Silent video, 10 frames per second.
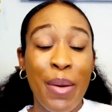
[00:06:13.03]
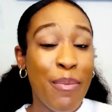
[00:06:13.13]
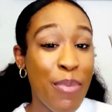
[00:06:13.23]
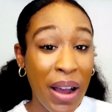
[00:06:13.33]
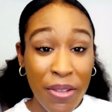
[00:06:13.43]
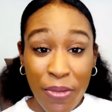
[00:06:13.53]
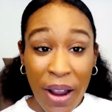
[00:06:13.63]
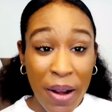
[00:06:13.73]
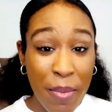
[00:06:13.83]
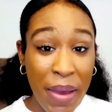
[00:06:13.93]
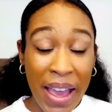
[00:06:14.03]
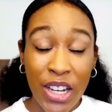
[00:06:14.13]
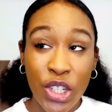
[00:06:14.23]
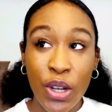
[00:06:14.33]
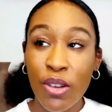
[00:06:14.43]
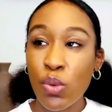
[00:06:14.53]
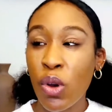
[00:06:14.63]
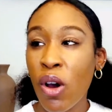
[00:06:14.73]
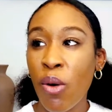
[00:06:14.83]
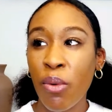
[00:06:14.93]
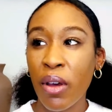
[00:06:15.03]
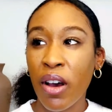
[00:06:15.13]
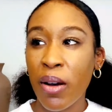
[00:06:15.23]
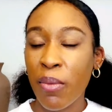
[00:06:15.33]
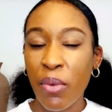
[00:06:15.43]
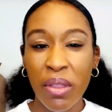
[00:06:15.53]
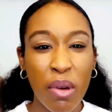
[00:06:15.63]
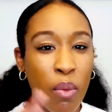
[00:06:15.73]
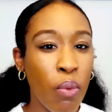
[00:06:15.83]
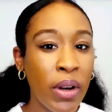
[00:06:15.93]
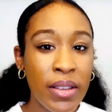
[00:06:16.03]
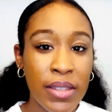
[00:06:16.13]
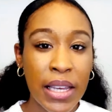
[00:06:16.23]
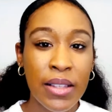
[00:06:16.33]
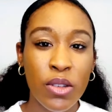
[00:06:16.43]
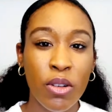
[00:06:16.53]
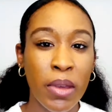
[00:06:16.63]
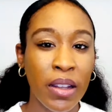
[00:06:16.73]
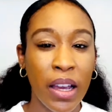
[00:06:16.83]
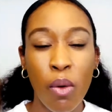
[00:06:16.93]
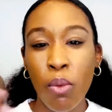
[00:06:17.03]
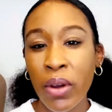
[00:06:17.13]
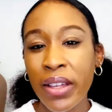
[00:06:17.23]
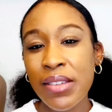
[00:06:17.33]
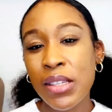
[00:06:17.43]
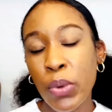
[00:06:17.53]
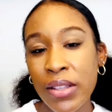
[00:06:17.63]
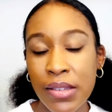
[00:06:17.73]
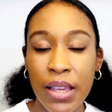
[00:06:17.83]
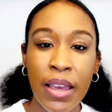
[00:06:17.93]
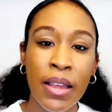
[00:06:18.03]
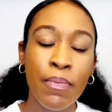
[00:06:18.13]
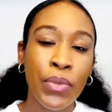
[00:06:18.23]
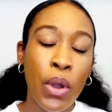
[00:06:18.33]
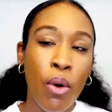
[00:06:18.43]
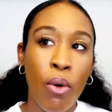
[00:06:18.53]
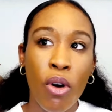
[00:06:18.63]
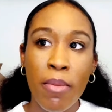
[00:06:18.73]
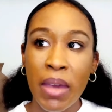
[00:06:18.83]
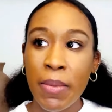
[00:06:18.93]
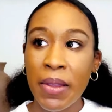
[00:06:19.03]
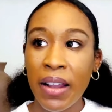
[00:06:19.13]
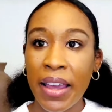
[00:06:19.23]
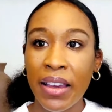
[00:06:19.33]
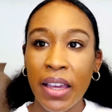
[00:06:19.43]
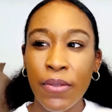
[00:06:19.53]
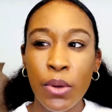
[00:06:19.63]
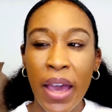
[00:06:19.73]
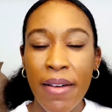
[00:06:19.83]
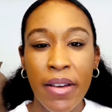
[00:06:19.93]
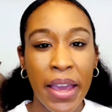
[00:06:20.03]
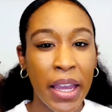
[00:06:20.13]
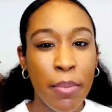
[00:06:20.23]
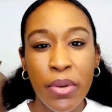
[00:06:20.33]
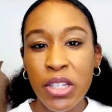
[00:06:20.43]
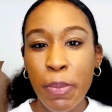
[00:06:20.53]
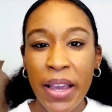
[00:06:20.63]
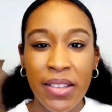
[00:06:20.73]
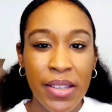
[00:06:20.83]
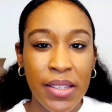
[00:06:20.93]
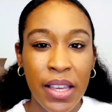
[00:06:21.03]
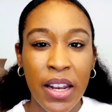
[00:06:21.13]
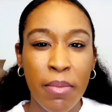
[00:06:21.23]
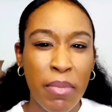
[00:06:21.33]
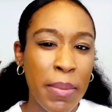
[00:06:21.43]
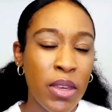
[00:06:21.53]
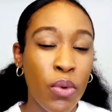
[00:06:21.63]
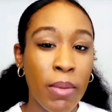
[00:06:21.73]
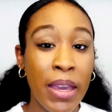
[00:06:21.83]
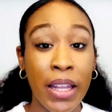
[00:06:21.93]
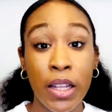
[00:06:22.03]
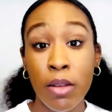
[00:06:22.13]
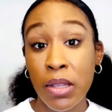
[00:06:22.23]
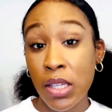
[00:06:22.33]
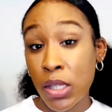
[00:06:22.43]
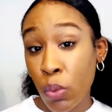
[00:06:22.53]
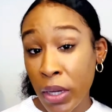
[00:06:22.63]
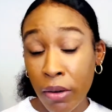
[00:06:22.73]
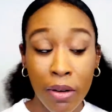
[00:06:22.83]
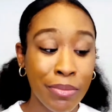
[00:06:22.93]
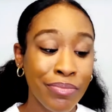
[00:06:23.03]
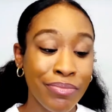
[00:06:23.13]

Bonfire Bash goes well with a woody scent, so it'll be like a woody sweet scent, or maybe like if you have an amber spicy scent and maybe you want to make it a little bit sweeter,